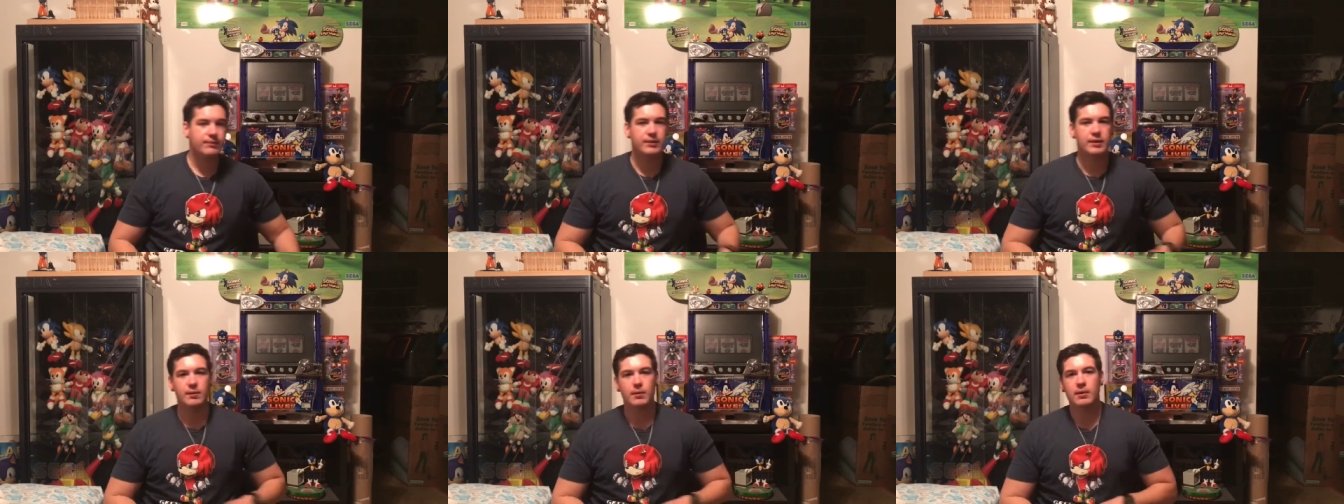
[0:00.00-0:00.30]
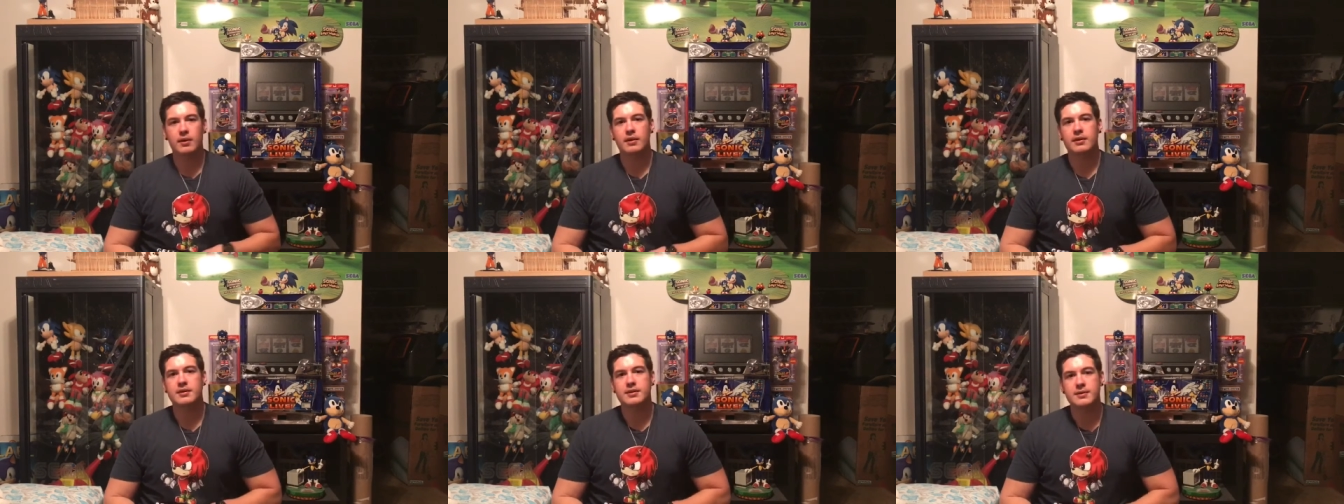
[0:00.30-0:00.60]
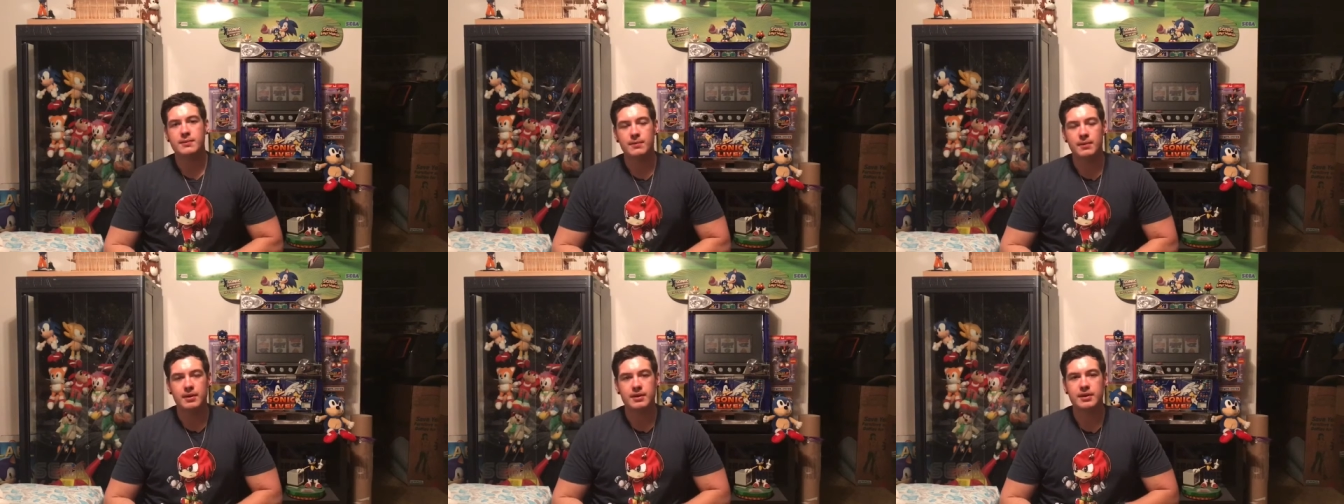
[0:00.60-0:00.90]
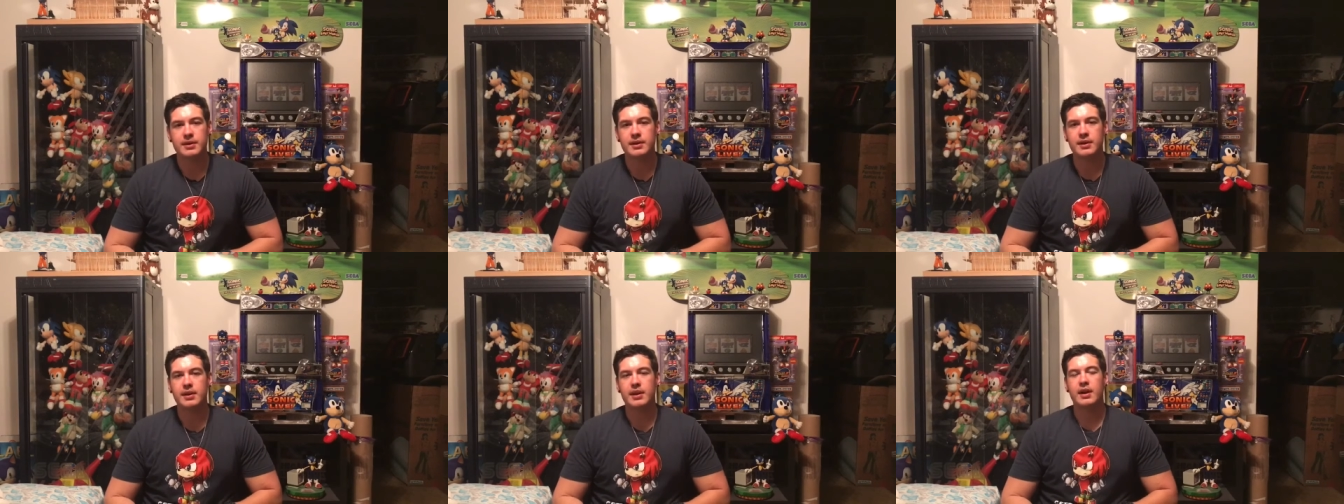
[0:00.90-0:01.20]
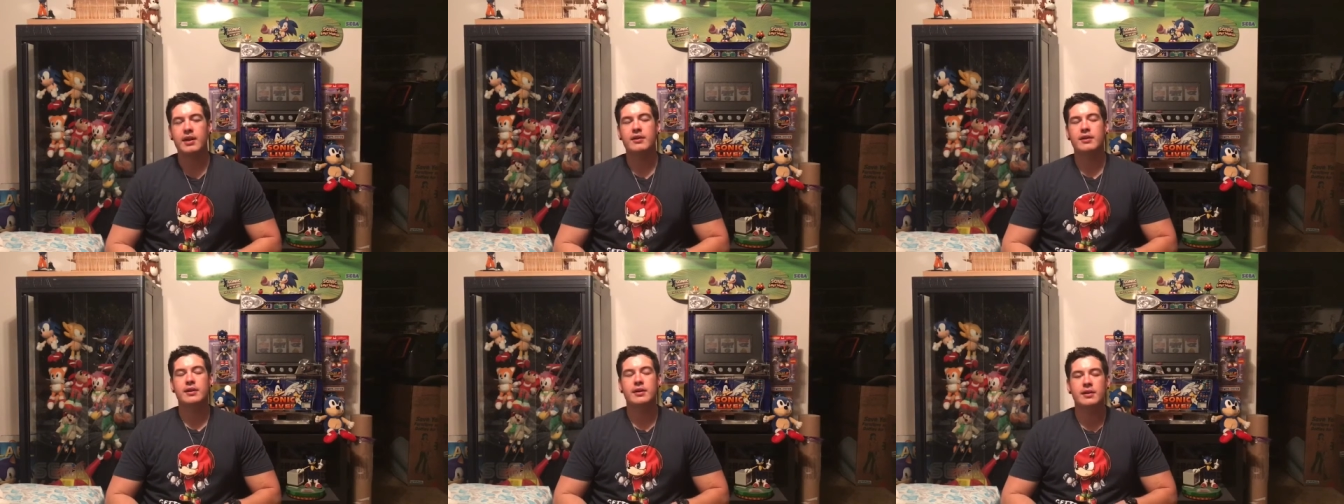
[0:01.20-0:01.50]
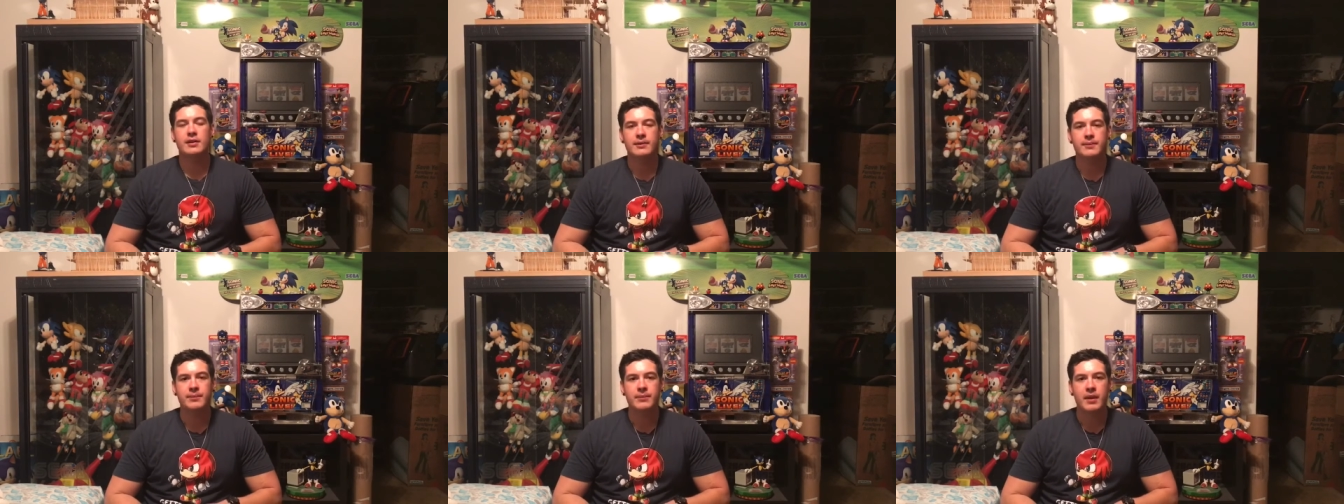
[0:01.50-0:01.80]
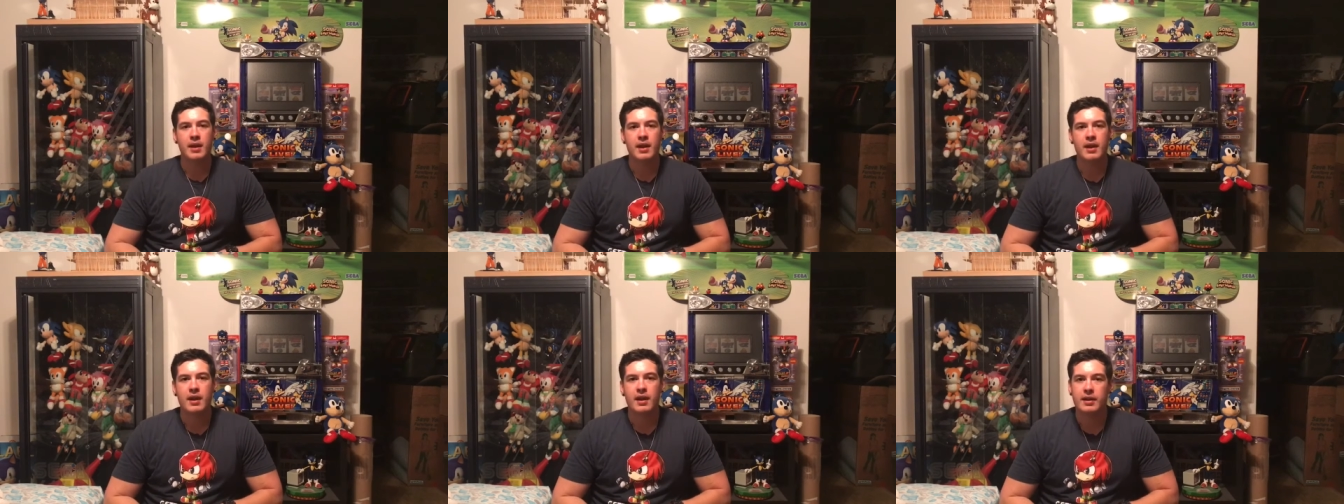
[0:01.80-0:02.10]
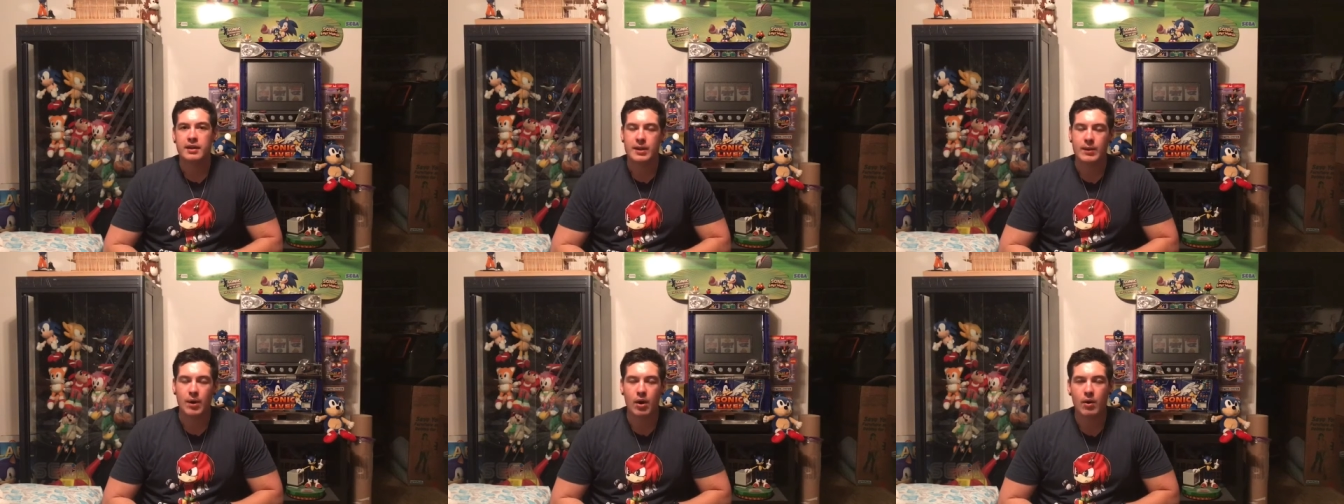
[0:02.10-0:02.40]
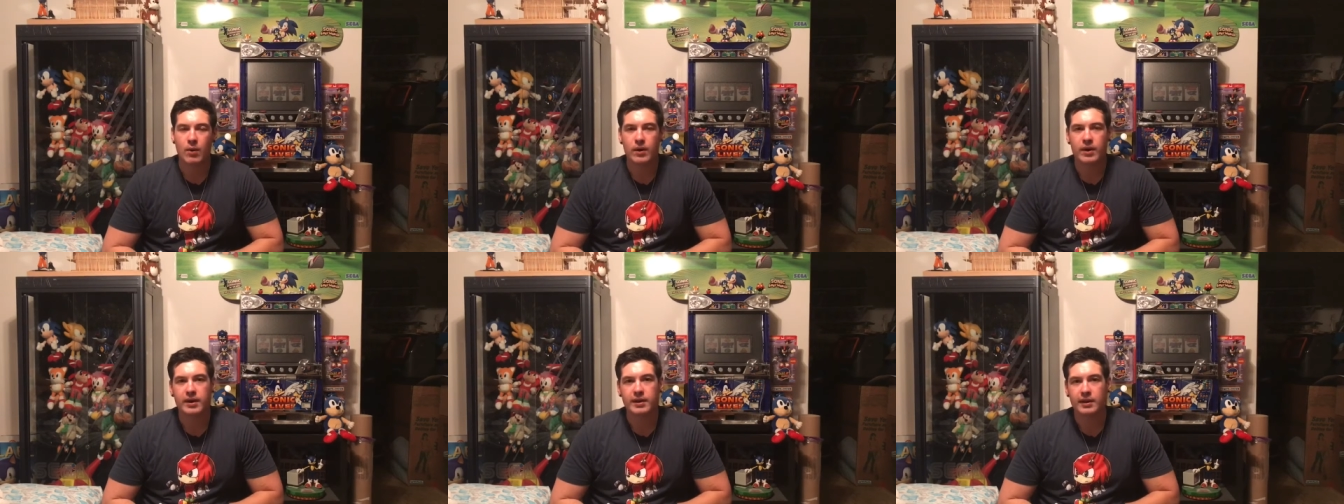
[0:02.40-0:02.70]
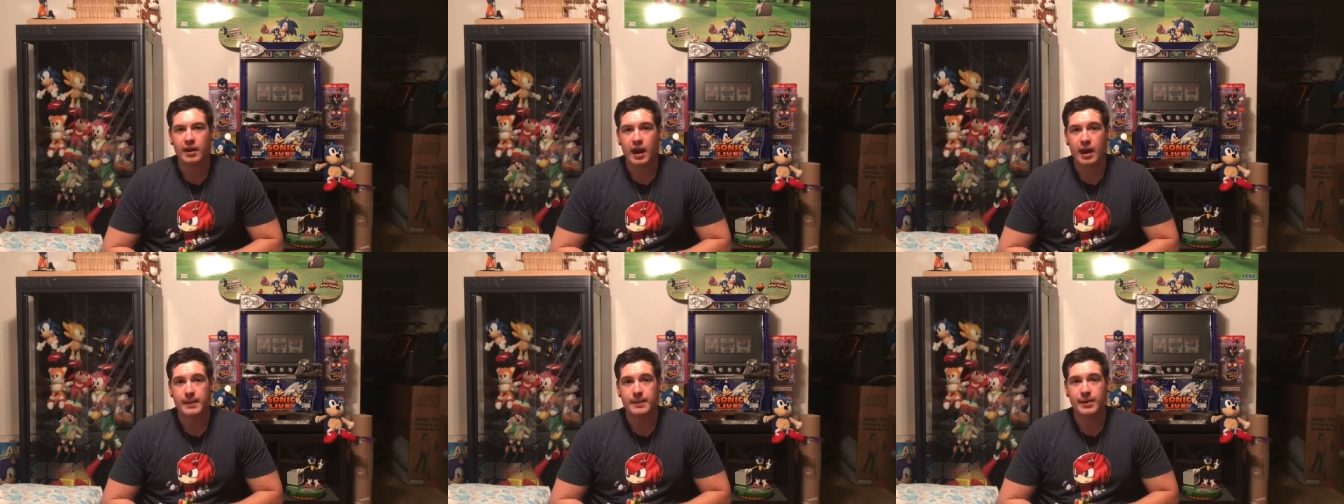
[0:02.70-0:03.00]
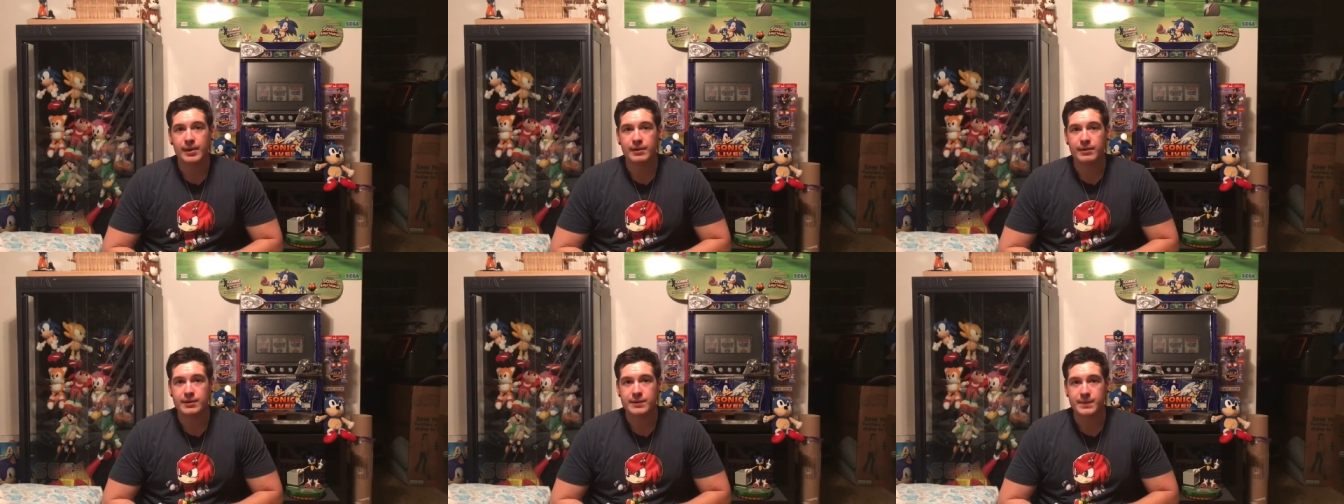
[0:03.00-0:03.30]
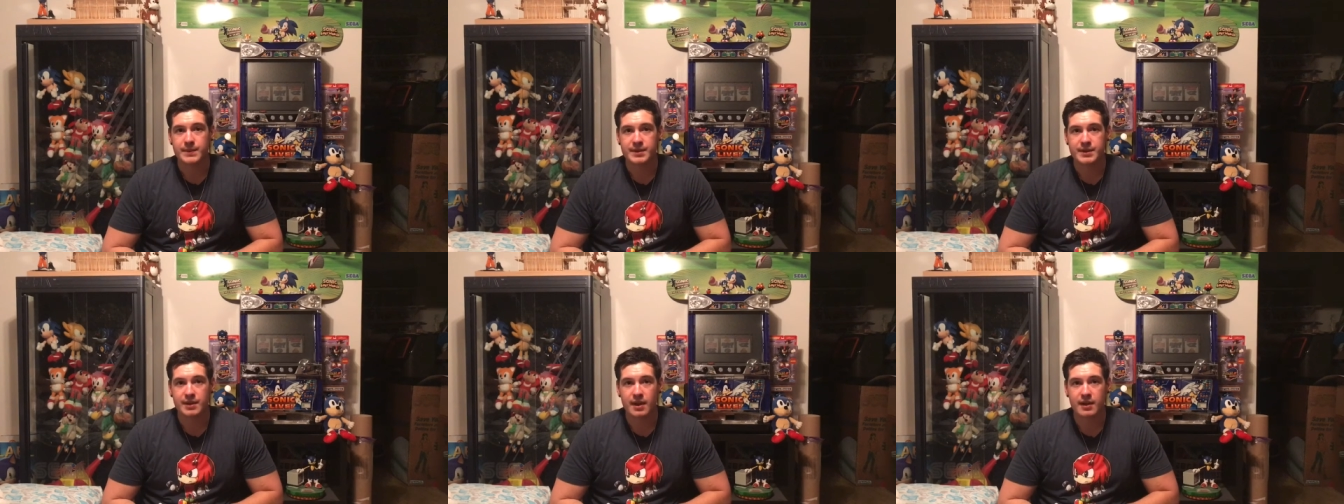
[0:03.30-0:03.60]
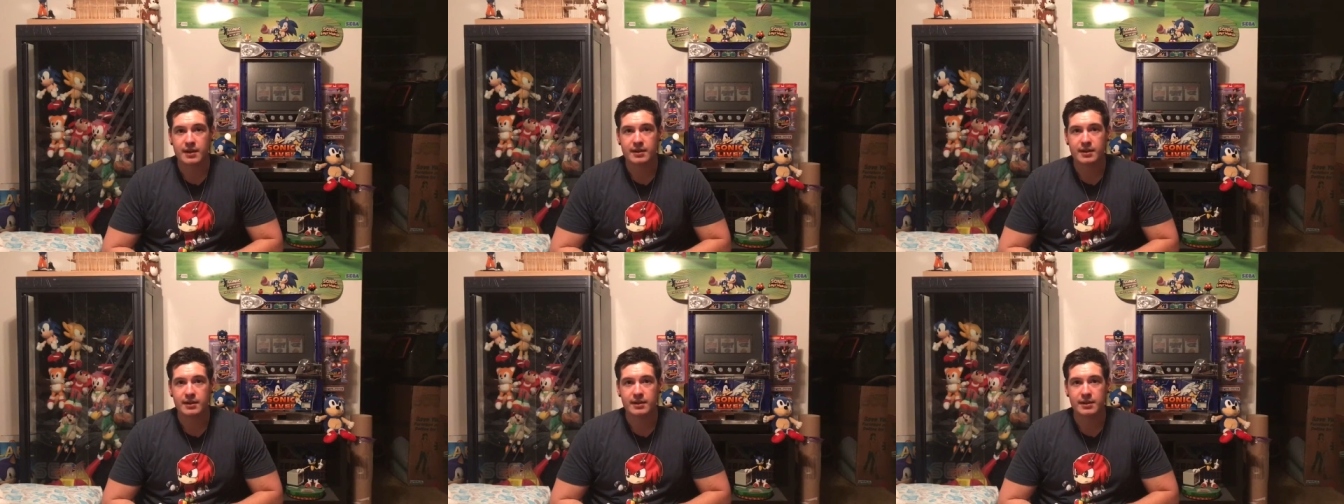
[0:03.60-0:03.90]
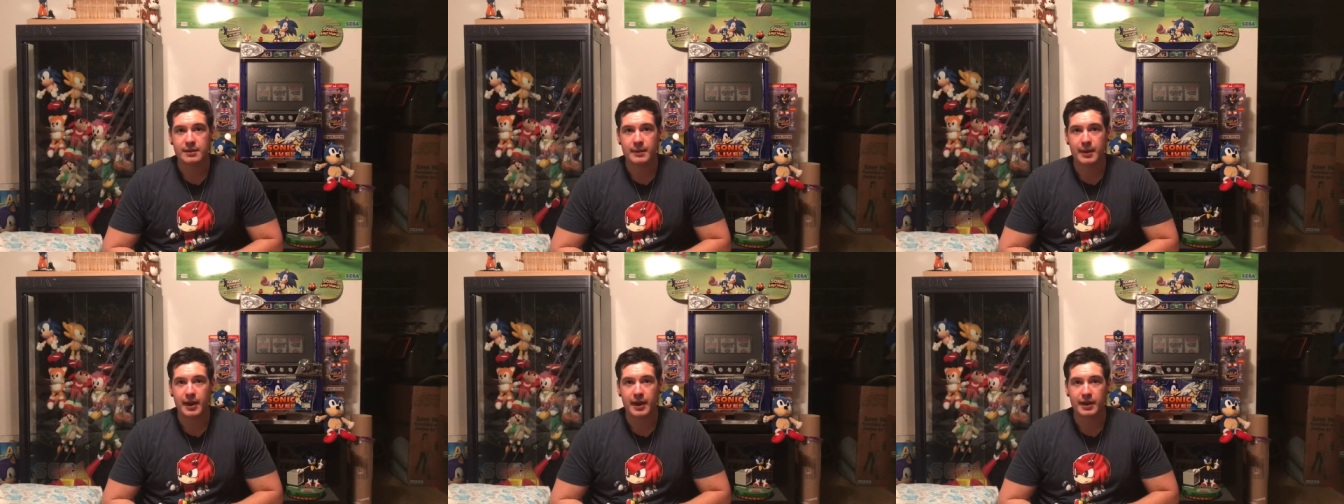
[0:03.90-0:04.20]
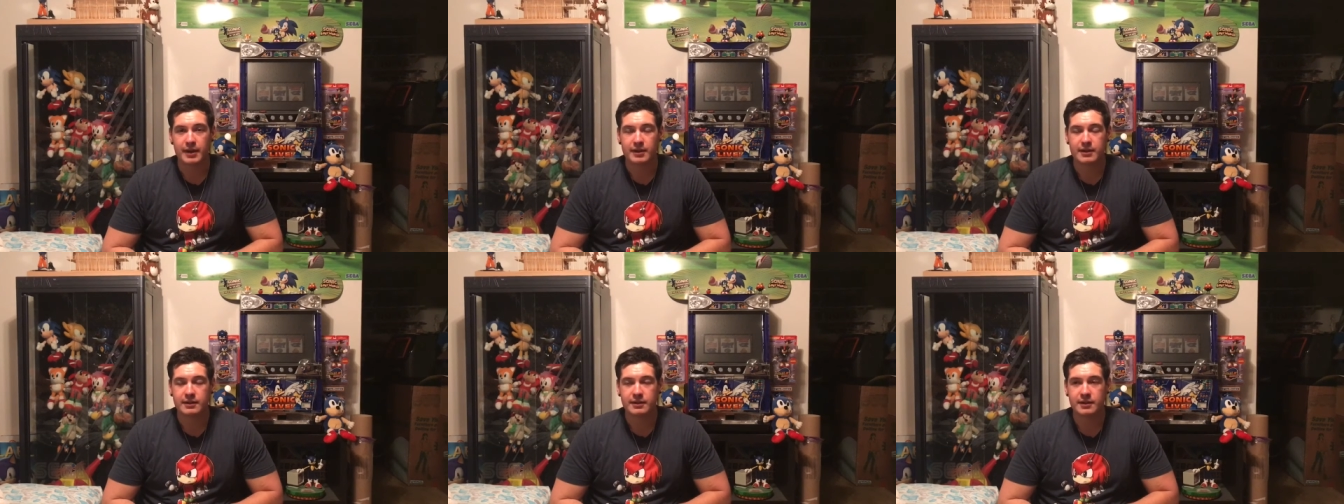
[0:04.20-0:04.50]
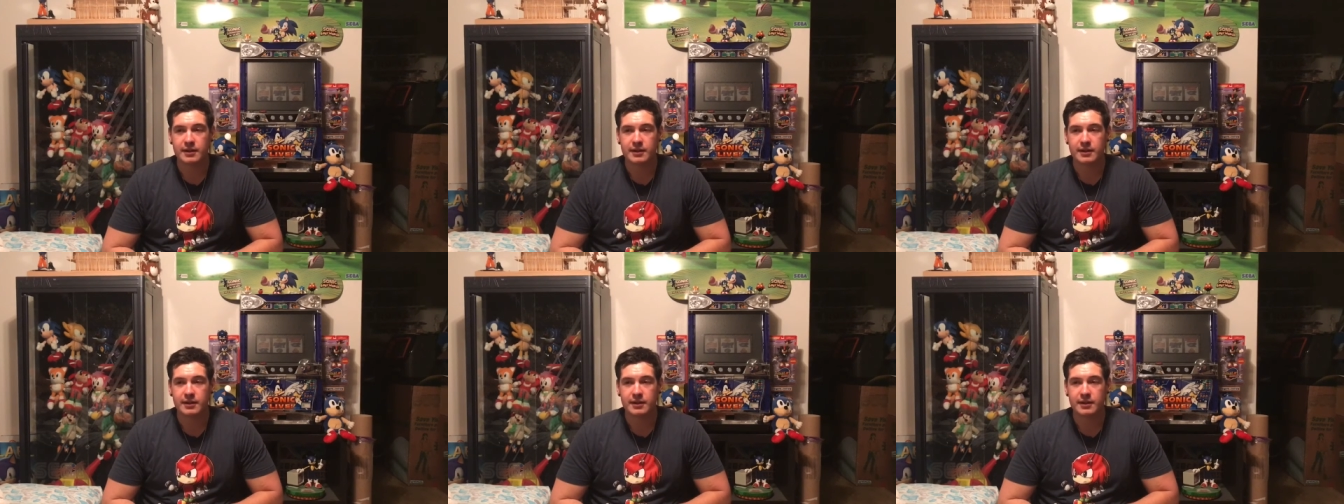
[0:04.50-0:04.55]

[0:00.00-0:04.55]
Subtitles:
workers that worked in the area, and they were all wearing lab coats with Sonic on the back.